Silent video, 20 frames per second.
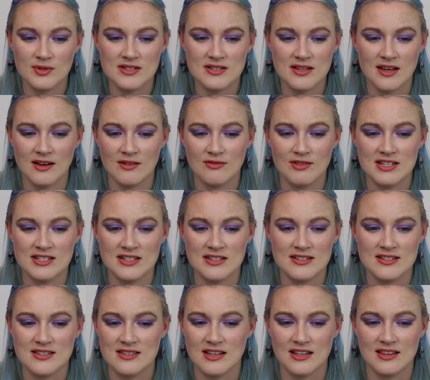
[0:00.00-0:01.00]
was a
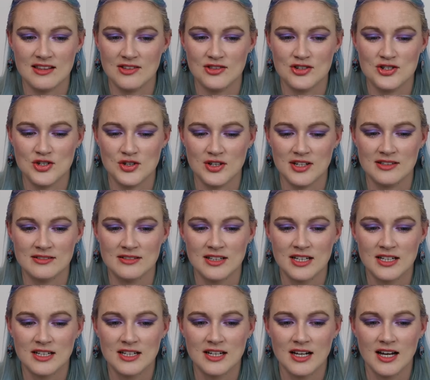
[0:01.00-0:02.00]
recent thing that they're
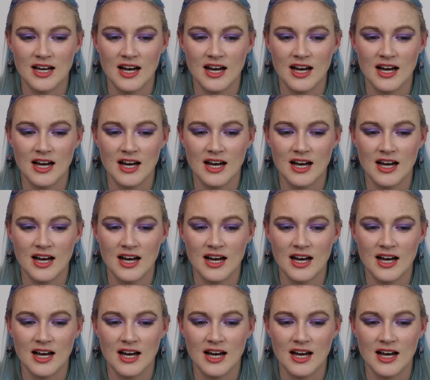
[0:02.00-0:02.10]
doing.